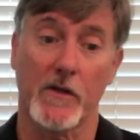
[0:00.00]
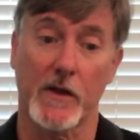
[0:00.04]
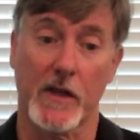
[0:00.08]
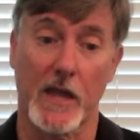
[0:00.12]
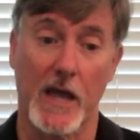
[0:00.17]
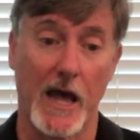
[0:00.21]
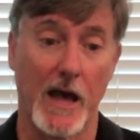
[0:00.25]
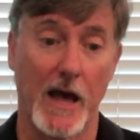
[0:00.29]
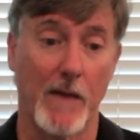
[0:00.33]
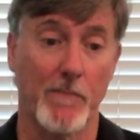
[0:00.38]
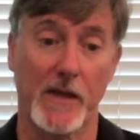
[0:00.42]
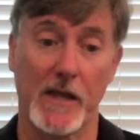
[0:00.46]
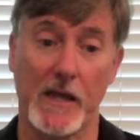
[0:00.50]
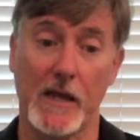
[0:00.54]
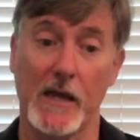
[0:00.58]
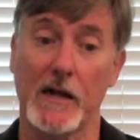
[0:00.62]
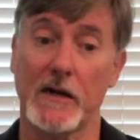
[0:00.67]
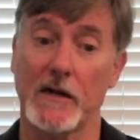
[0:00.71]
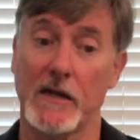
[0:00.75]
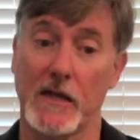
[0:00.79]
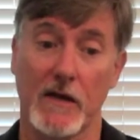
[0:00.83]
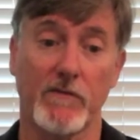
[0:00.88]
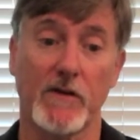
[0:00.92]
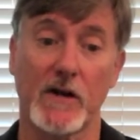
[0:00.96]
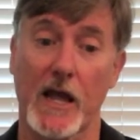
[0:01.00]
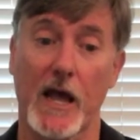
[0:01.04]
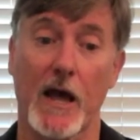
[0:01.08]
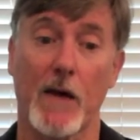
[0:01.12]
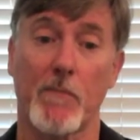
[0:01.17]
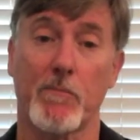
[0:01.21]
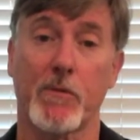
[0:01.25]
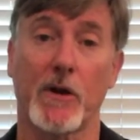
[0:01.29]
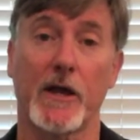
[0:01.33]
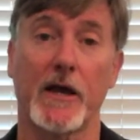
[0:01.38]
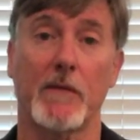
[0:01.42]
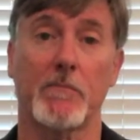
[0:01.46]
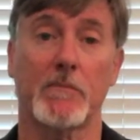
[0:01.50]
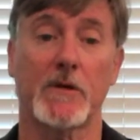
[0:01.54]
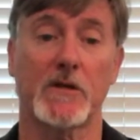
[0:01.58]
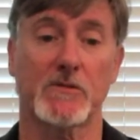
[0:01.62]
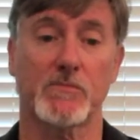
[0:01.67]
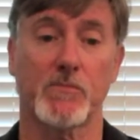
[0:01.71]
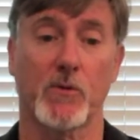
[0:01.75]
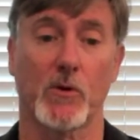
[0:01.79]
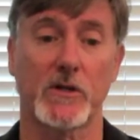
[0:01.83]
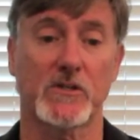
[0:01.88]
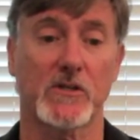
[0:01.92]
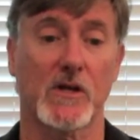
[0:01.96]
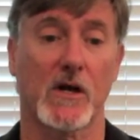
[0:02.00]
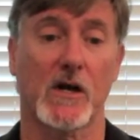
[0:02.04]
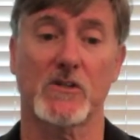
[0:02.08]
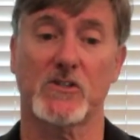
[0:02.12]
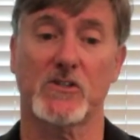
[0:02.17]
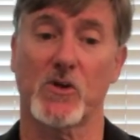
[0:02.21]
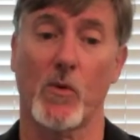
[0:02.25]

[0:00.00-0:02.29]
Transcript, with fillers: the cap n given cap lambda is Poisson,